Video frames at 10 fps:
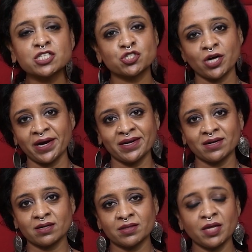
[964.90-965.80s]
a
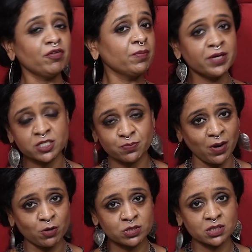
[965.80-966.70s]
child, there will be a
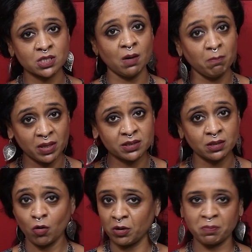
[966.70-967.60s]
spouse, a mother
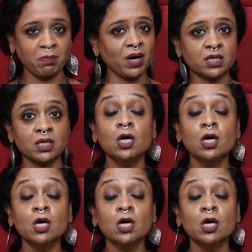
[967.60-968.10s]
or a partner